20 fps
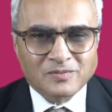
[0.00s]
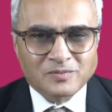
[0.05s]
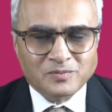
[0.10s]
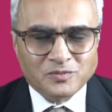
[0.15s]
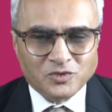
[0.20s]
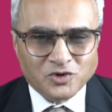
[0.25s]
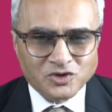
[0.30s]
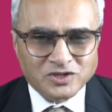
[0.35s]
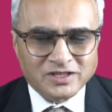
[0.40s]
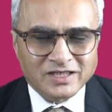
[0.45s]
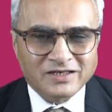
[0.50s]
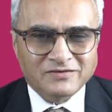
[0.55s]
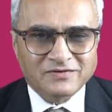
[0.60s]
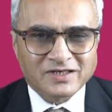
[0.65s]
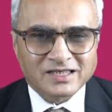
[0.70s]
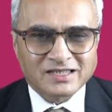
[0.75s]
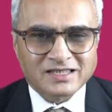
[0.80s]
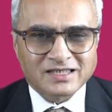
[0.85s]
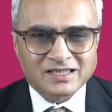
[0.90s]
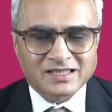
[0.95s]
Most
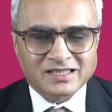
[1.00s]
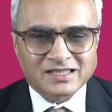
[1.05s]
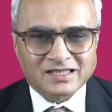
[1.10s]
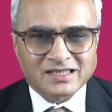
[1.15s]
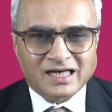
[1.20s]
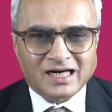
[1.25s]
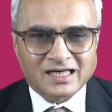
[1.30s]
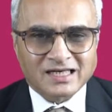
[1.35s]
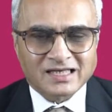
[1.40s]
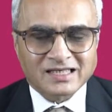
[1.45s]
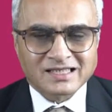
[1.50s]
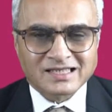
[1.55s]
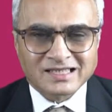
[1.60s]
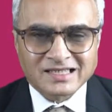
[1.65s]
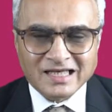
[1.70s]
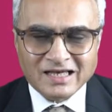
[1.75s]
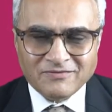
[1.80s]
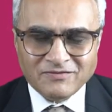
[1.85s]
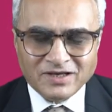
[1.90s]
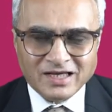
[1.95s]
investors start
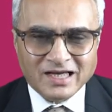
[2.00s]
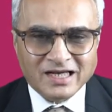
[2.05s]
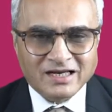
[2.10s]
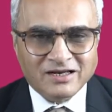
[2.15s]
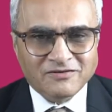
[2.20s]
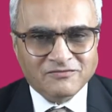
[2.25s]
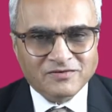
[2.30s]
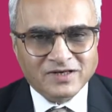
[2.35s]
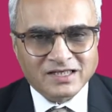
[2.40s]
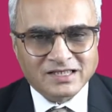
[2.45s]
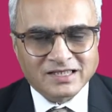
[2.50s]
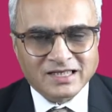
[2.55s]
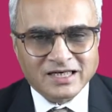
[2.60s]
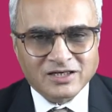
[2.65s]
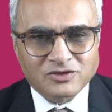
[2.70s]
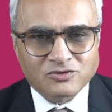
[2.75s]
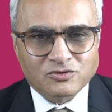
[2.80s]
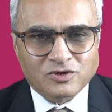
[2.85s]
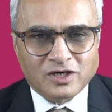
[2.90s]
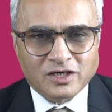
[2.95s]
saving and
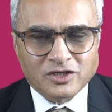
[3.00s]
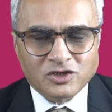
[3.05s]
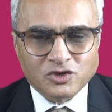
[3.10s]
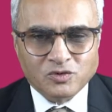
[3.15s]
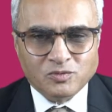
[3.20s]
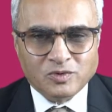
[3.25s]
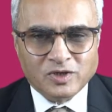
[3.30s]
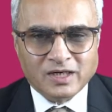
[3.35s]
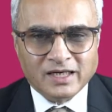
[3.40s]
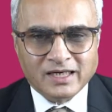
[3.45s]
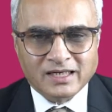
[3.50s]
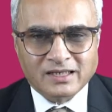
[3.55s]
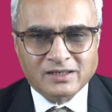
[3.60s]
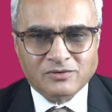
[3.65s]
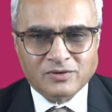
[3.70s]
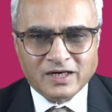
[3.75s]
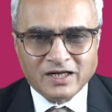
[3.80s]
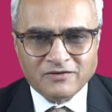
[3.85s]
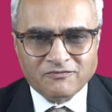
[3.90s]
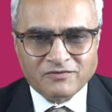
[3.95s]
investing to accumulate
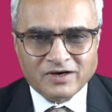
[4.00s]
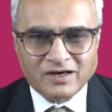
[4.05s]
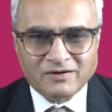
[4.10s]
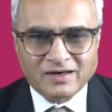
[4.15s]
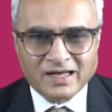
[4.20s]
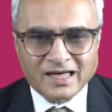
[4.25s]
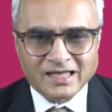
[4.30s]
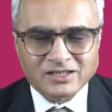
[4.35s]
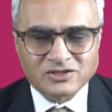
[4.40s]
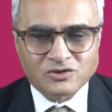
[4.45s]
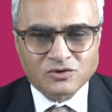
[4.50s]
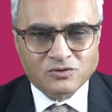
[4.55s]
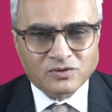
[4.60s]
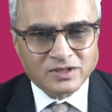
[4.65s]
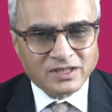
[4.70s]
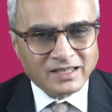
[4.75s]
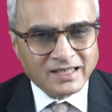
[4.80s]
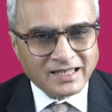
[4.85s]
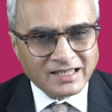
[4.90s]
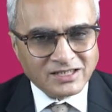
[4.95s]
25 lakhs over
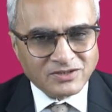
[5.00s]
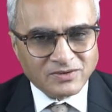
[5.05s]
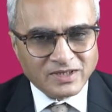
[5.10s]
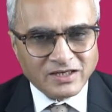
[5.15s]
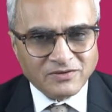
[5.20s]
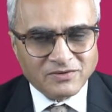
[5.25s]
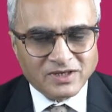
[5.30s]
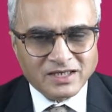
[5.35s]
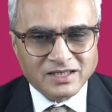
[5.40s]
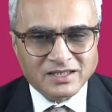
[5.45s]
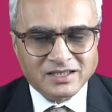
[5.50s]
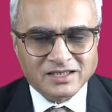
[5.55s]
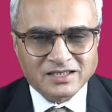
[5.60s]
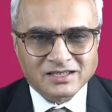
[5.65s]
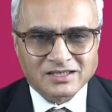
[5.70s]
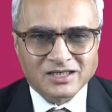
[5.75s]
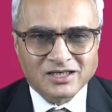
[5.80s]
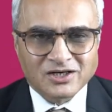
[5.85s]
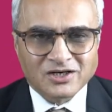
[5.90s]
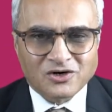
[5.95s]
the next 21
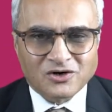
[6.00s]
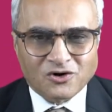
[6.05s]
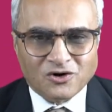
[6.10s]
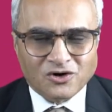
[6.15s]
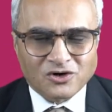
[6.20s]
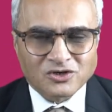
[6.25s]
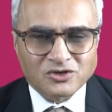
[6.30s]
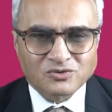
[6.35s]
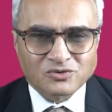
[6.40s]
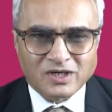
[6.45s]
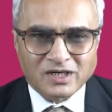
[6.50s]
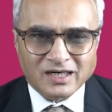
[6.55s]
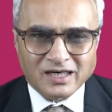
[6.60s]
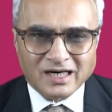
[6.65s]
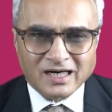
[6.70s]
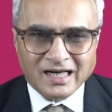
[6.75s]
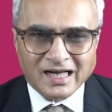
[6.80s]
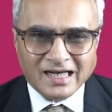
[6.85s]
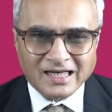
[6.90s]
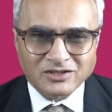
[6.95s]
years or
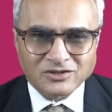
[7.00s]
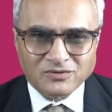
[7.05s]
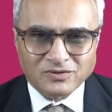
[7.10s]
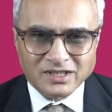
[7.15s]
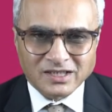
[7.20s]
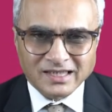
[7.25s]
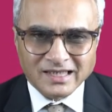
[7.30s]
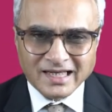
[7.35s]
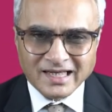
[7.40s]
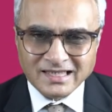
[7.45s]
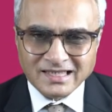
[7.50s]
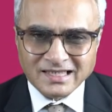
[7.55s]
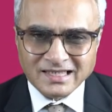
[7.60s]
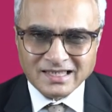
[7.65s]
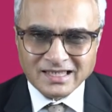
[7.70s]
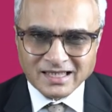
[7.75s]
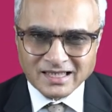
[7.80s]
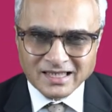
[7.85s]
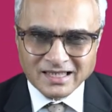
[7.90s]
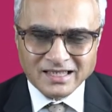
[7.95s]
200 lakhs over the next
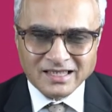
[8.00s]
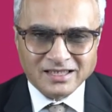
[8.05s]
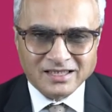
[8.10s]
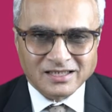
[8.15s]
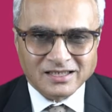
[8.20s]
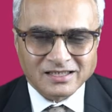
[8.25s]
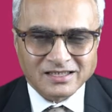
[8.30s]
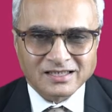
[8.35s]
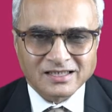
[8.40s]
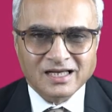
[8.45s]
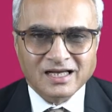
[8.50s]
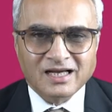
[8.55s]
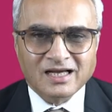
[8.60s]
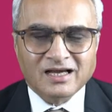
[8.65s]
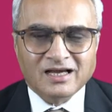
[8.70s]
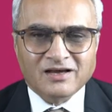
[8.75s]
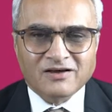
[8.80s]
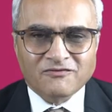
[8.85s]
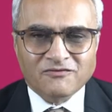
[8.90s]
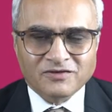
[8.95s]
30 years
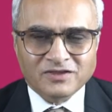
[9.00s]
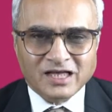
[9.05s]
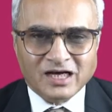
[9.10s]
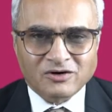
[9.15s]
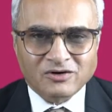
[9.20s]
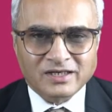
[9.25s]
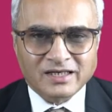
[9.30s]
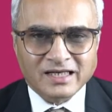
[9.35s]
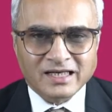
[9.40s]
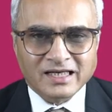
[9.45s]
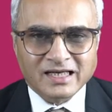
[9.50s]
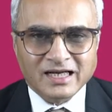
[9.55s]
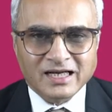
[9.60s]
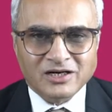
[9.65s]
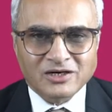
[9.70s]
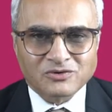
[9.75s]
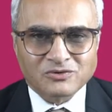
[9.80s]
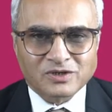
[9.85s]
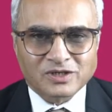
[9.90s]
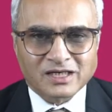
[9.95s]
without taking
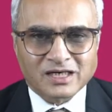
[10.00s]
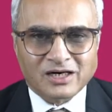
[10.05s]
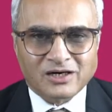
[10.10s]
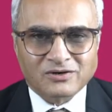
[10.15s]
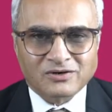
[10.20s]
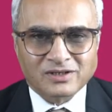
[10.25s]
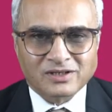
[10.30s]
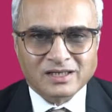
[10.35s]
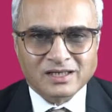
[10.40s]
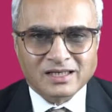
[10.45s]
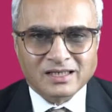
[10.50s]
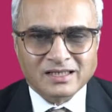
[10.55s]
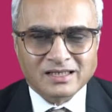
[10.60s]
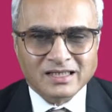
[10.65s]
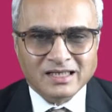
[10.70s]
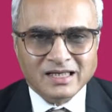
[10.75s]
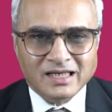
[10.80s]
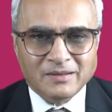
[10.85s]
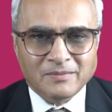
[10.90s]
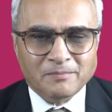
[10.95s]
into account
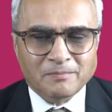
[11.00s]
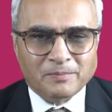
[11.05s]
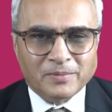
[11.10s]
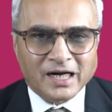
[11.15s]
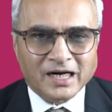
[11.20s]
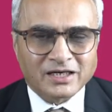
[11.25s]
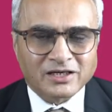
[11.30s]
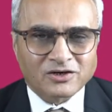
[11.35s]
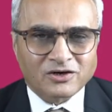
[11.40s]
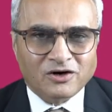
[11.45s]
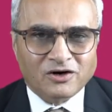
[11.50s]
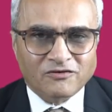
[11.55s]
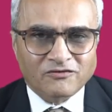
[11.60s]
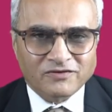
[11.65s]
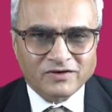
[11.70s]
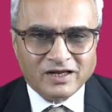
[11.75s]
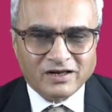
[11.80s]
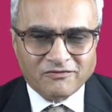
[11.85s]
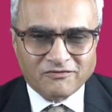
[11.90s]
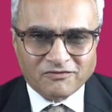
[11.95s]
the impact
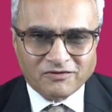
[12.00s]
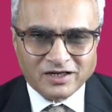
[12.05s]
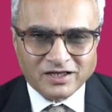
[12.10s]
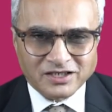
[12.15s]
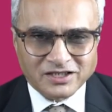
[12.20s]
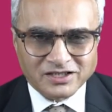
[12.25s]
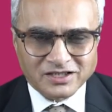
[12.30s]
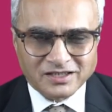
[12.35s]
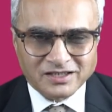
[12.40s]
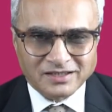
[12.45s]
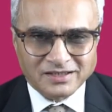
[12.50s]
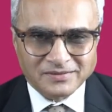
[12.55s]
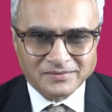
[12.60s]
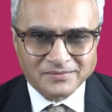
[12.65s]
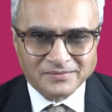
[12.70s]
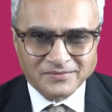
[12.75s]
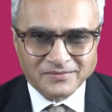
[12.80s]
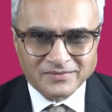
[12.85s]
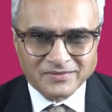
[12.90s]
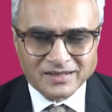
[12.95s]
of inflation.
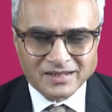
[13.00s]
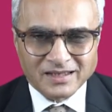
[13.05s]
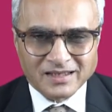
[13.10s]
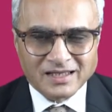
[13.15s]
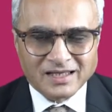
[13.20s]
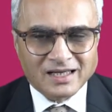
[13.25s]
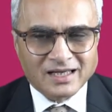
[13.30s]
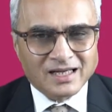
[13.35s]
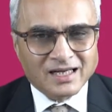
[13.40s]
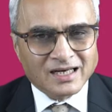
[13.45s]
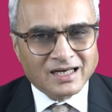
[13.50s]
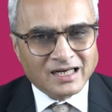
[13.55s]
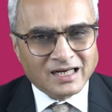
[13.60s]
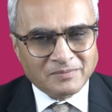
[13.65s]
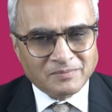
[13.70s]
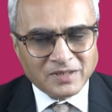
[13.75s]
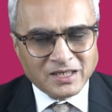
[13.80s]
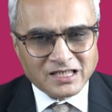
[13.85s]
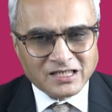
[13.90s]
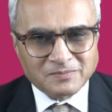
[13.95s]

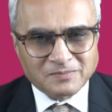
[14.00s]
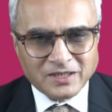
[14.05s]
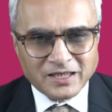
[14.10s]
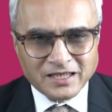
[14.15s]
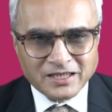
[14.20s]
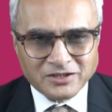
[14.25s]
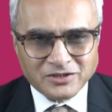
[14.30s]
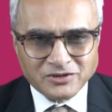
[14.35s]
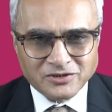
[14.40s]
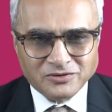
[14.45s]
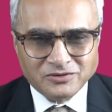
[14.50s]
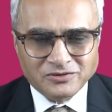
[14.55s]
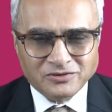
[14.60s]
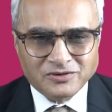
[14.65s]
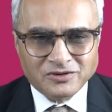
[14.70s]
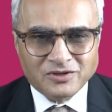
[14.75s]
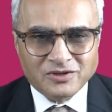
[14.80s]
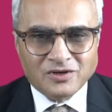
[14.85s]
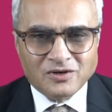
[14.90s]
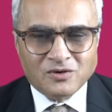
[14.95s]
Let me explain to
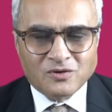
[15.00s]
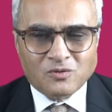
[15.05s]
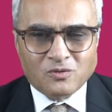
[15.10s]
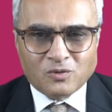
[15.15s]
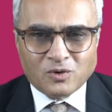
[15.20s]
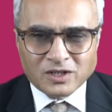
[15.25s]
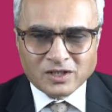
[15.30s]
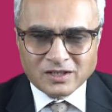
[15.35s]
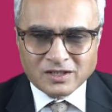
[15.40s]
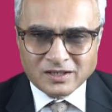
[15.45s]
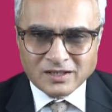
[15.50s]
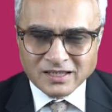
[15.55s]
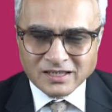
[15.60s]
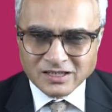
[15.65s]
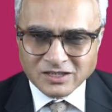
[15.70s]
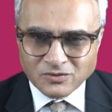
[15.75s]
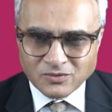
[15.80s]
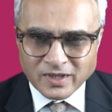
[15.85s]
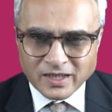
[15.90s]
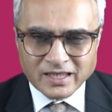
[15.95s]
you what
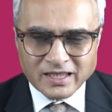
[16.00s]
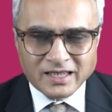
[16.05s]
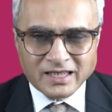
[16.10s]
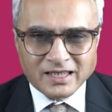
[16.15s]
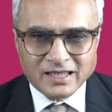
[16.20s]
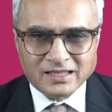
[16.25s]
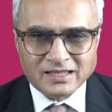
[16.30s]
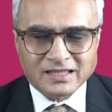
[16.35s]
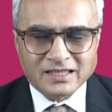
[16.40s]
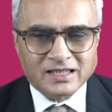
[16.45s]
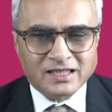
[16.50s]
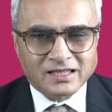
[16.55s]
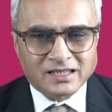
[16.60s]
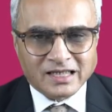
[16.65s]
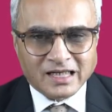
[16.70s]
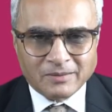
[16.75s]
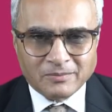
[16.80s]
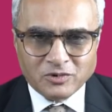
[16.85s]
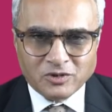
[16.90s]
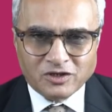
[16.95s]
this query is in a
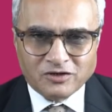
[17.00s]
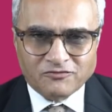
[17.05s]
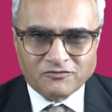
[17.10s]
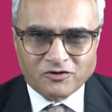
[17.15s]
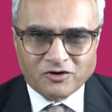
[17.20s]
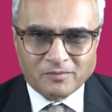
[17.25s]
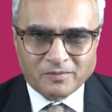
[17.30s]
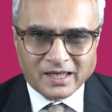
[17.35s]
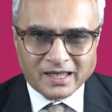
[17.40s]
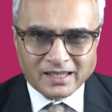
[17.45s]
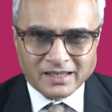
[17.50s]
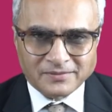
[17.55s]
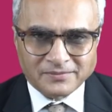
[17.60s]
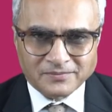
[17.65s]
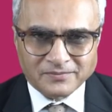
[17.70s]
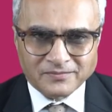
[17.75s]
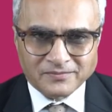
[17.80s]
tabular format.